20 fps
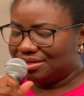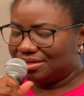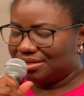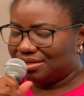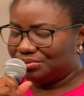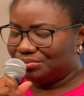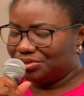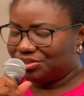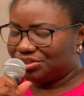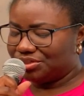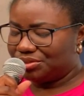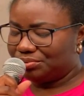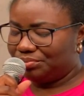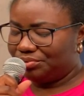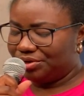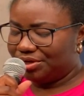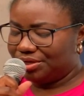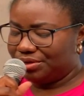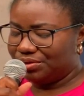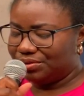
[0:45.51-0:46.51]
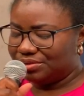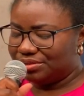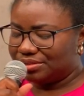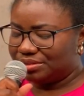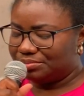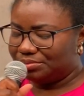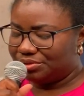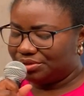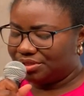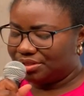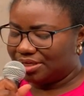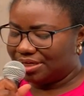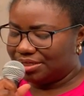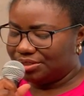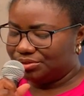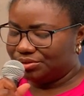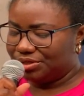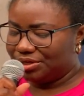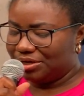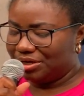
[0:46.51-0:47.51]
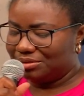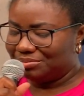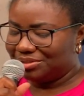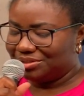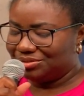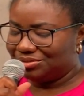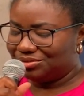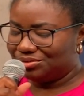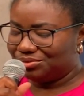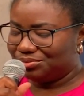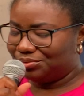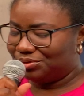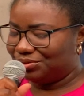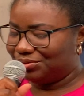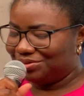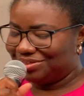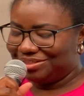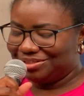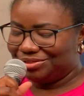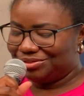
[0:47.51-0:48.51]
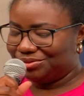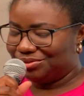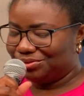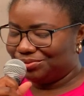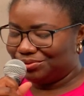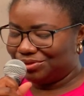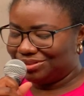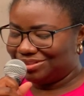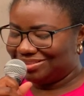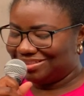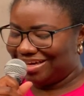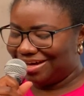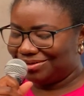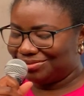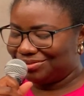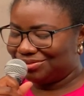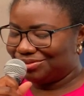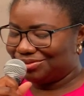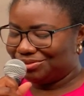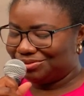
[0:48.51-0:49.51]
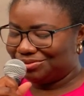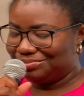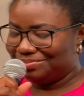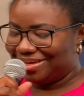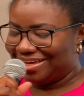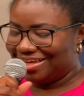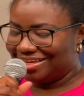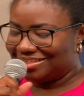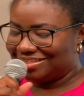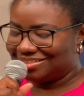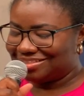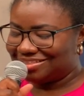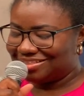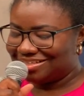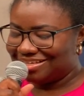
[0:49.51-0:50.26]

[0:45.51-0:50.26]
And we just pray, Holy Spirit, that you come and do only you know how to do best.